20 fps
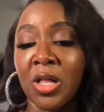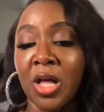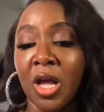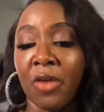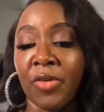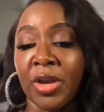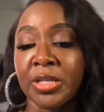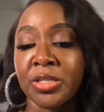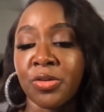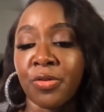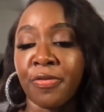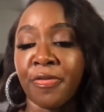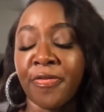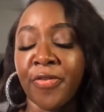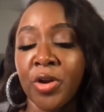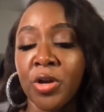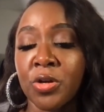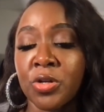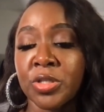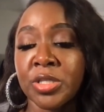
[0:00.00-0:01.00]
All right, so
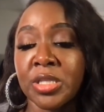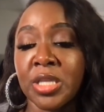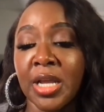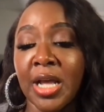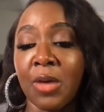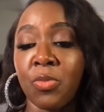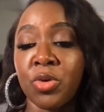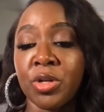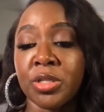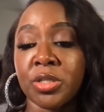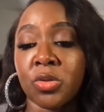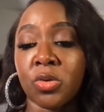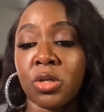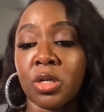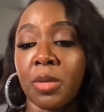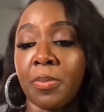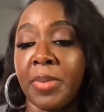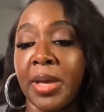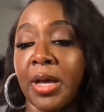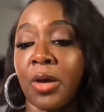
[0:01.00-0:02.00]
first thing I want to talk
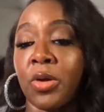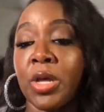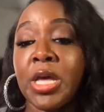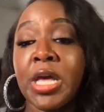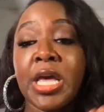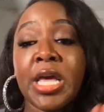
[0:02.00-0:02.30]
about